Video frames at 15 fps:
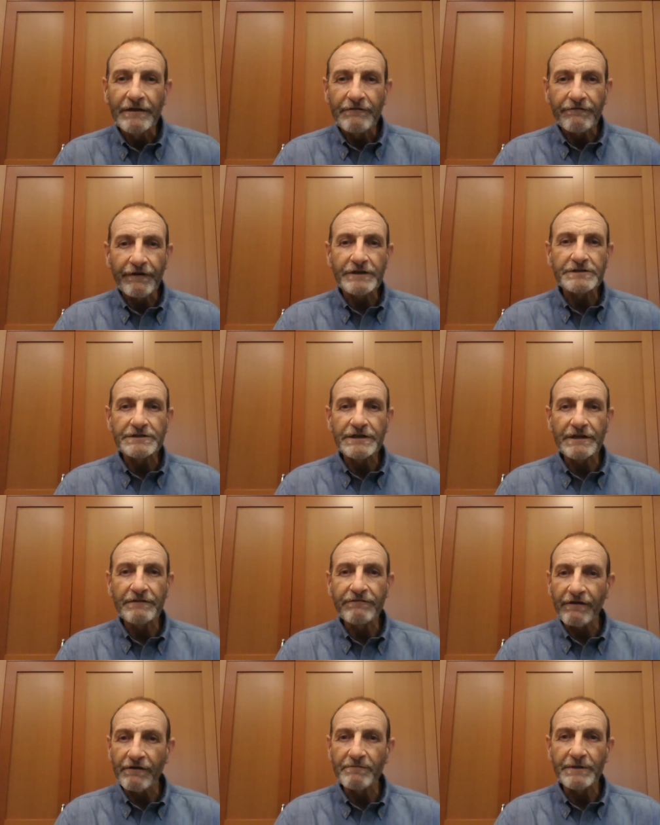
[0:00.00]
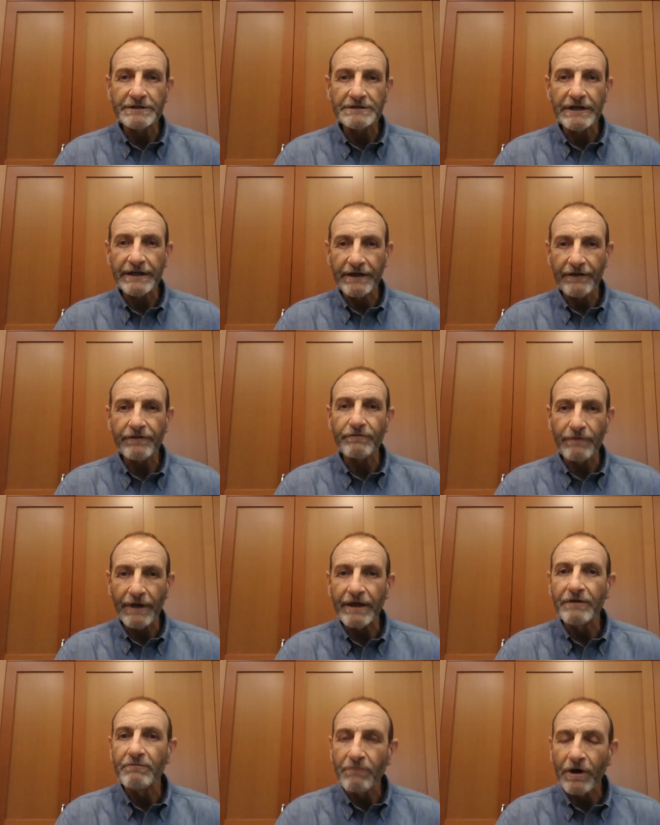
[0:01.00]
functioning very much like a
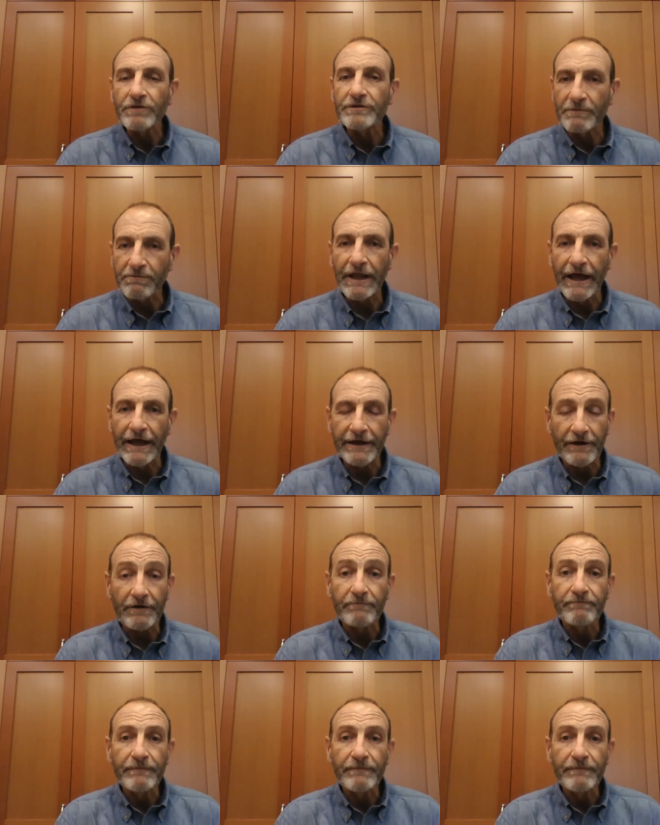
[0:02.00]
threat multiplier.